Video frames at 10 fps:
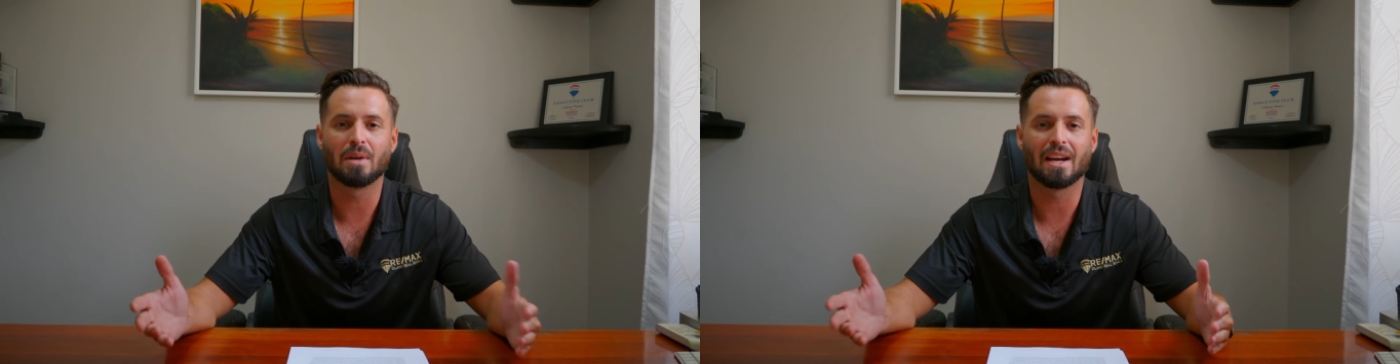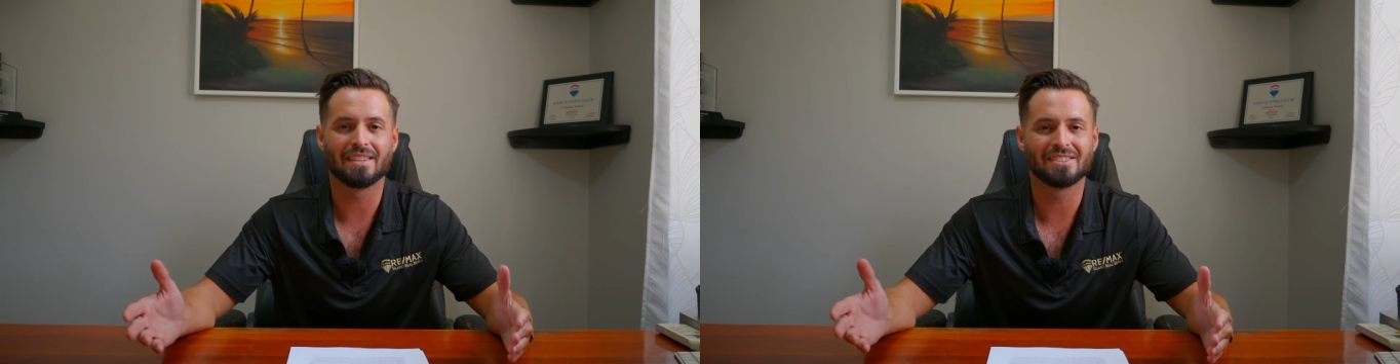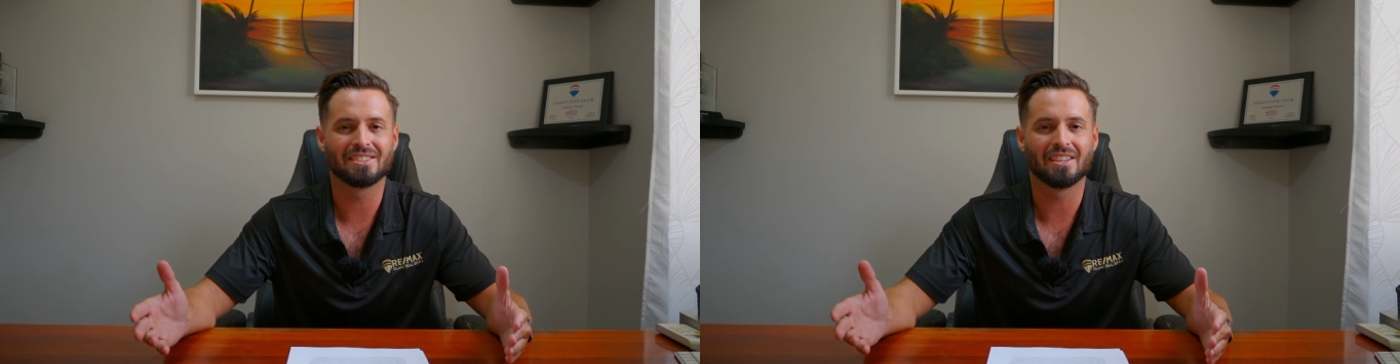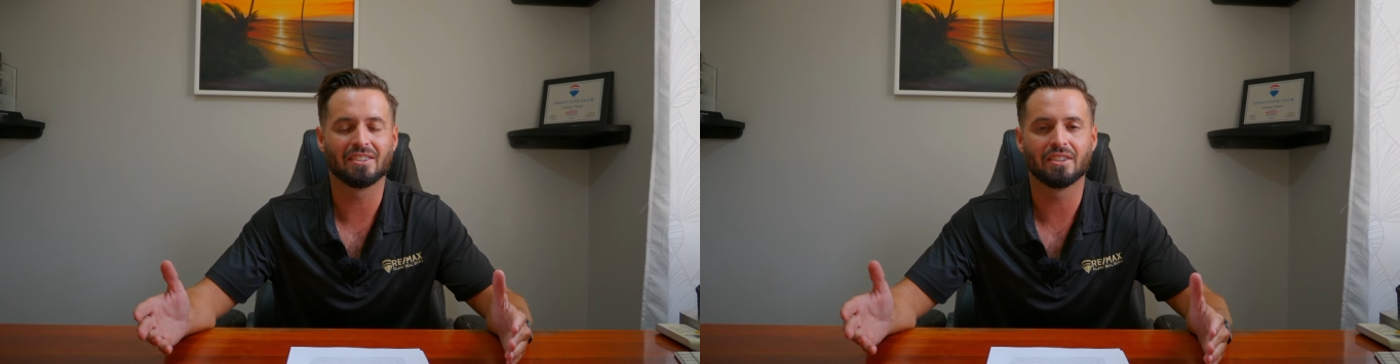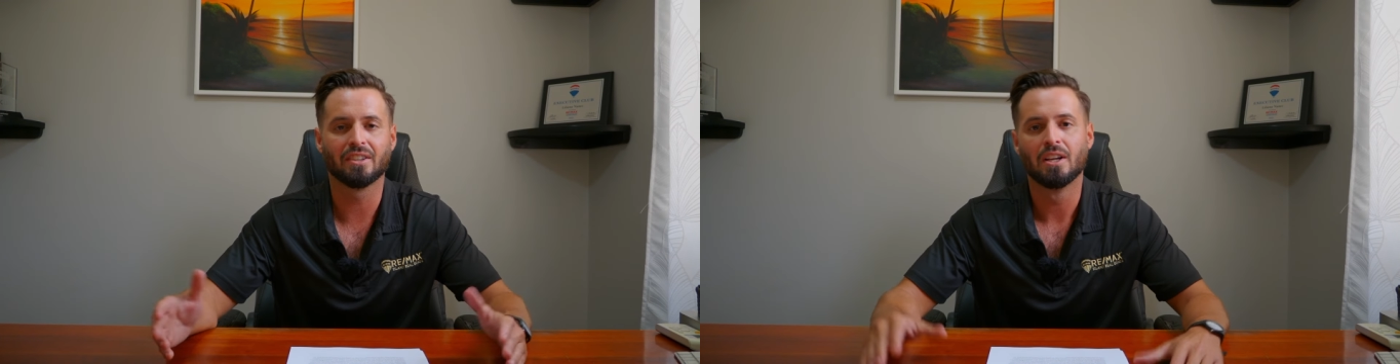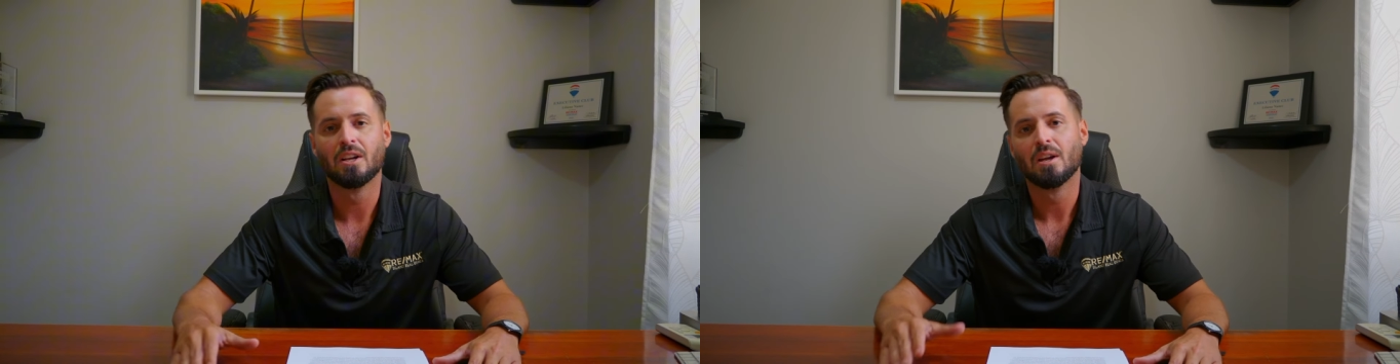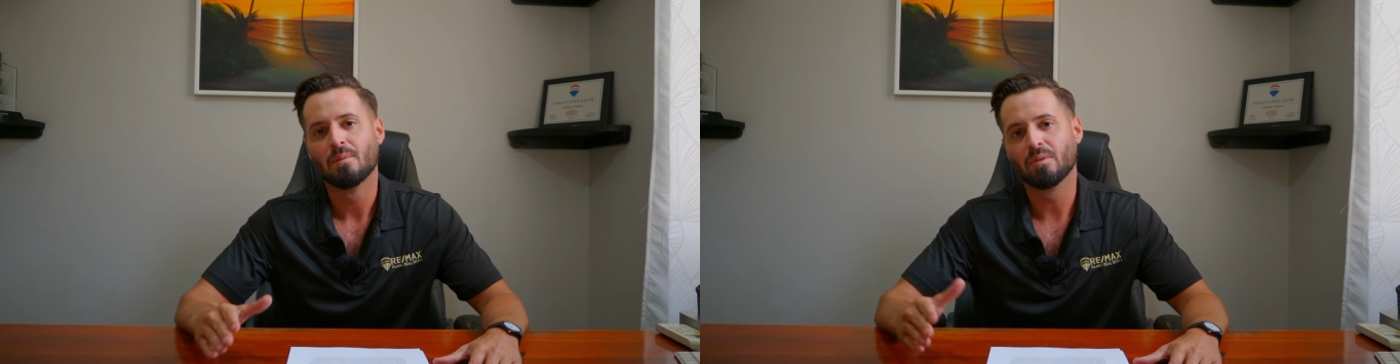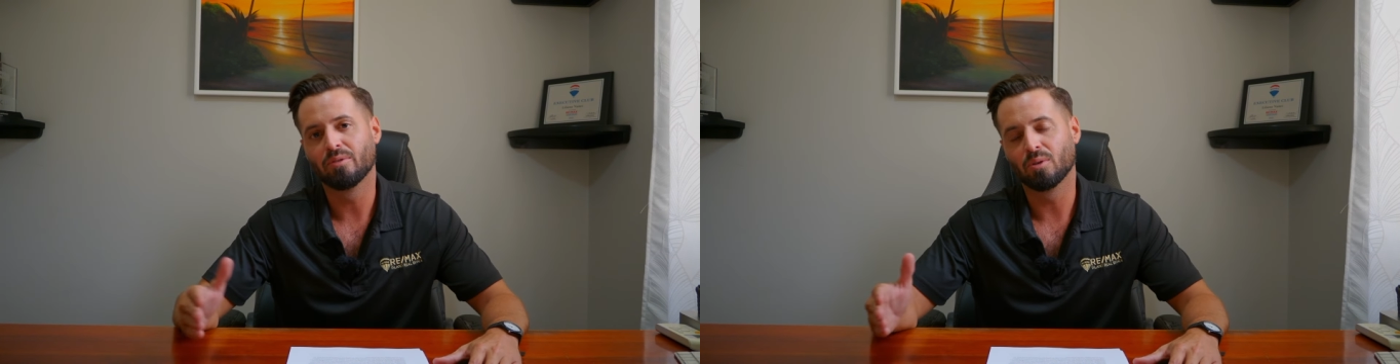by the seller
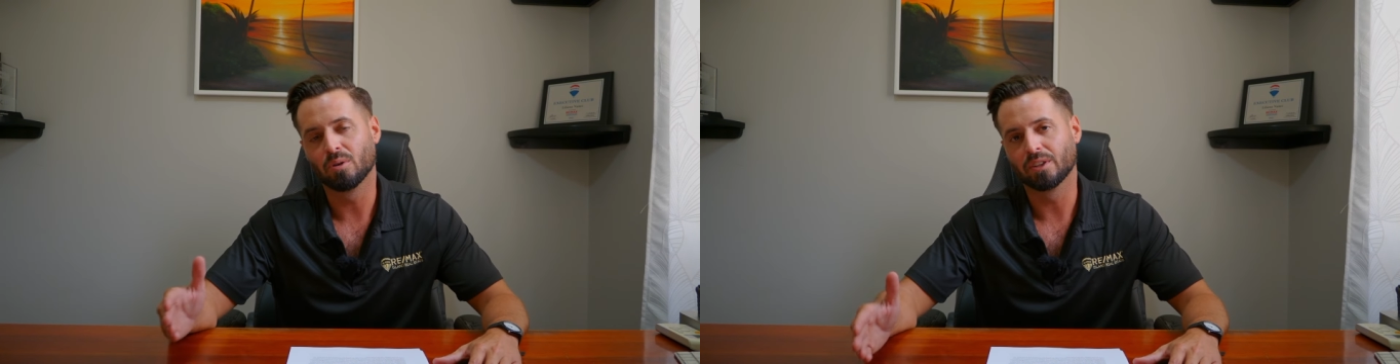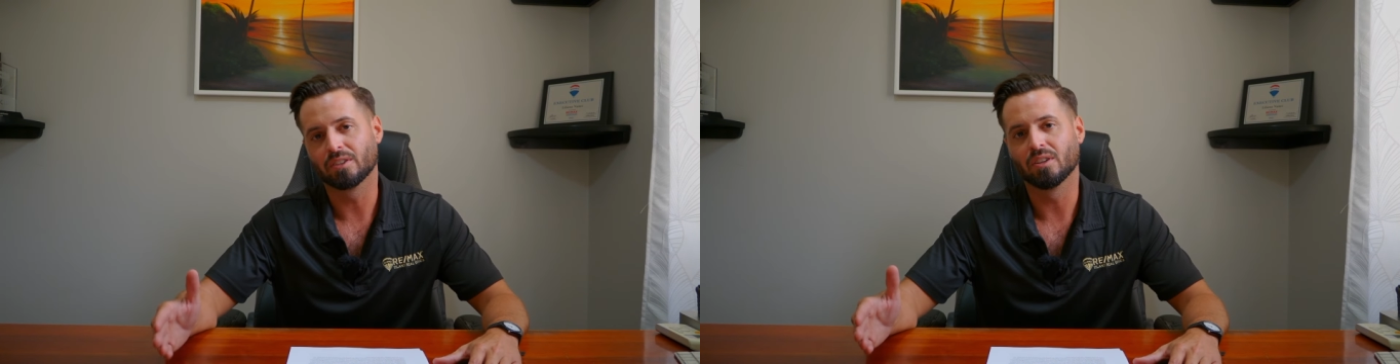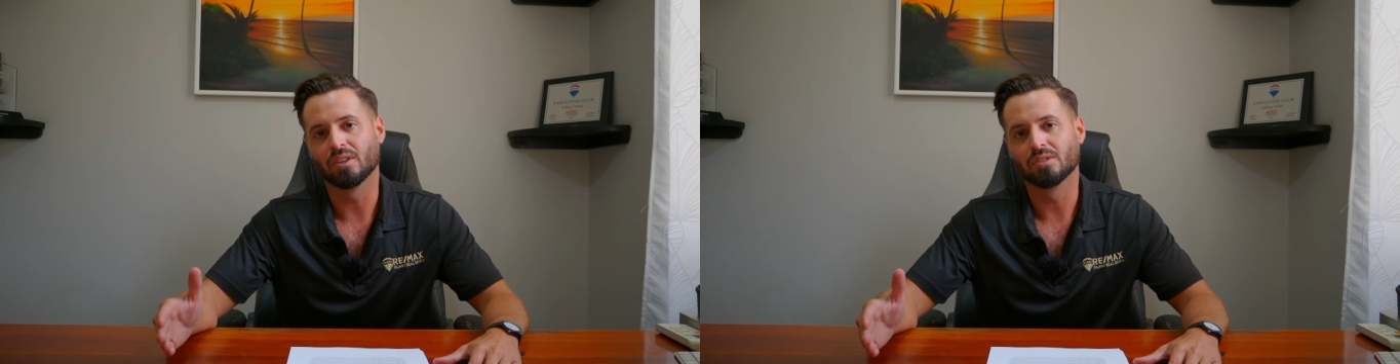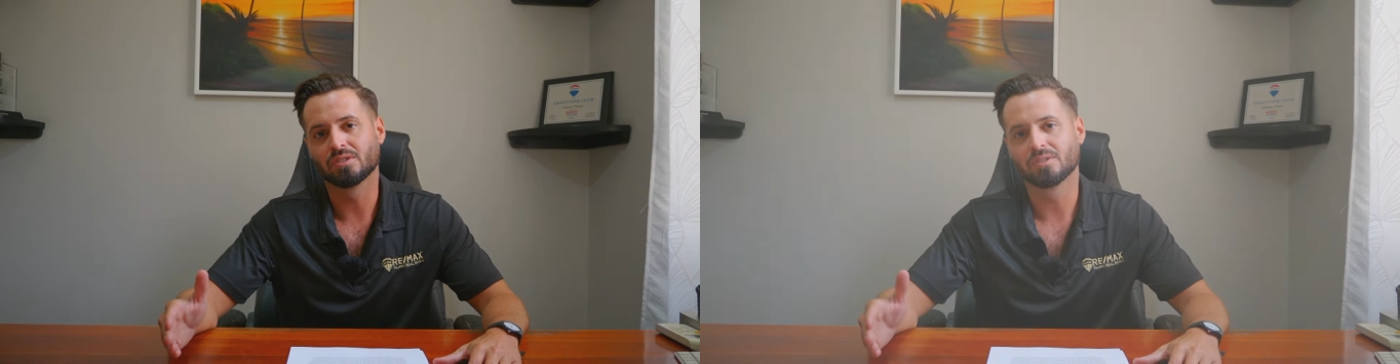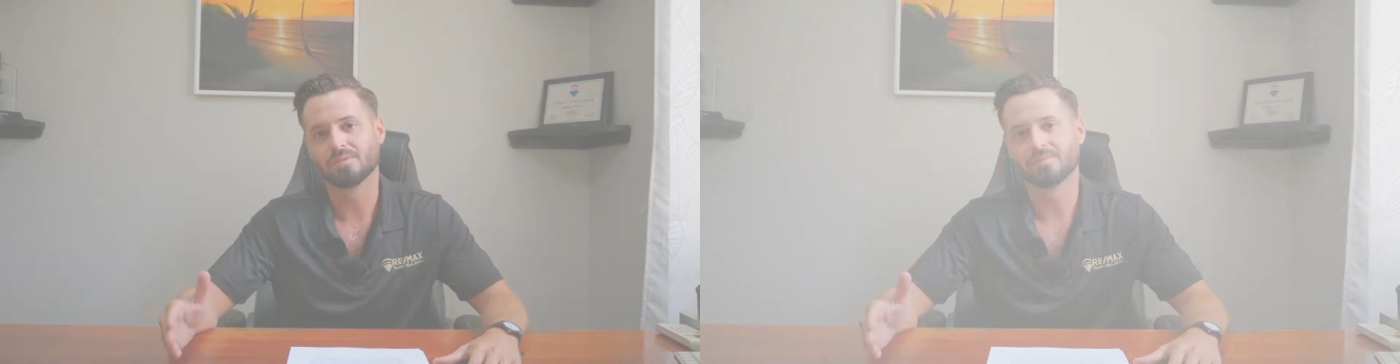before we close.